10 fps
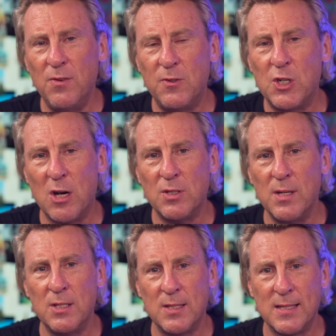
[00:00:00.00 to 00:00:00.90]
Once you've
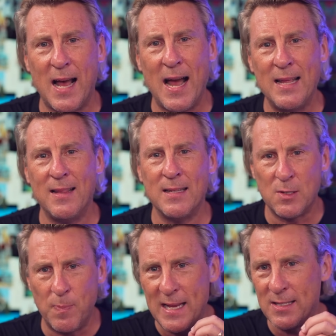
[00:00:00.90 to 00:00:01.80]
chosen a design that
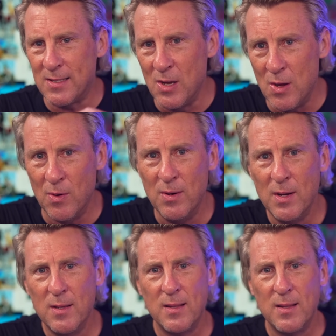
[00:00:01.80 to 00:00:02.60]
speaks to you,